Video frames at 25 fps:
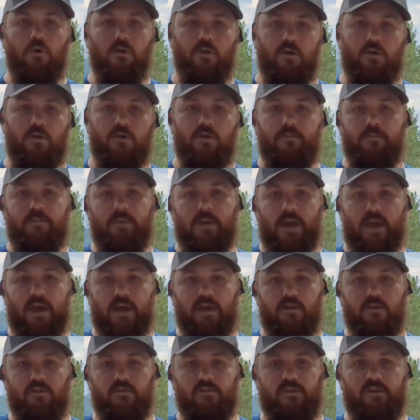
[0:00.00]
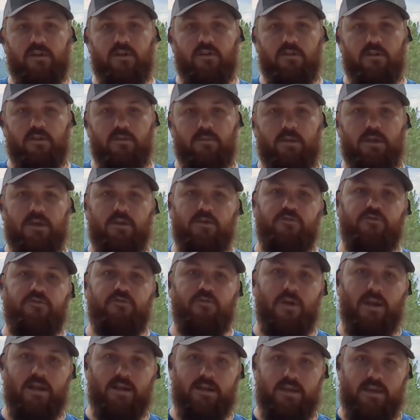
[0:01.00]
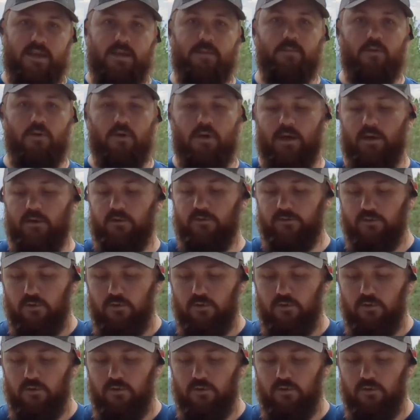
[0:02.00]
you're going to pay in utility bills trying to keep your house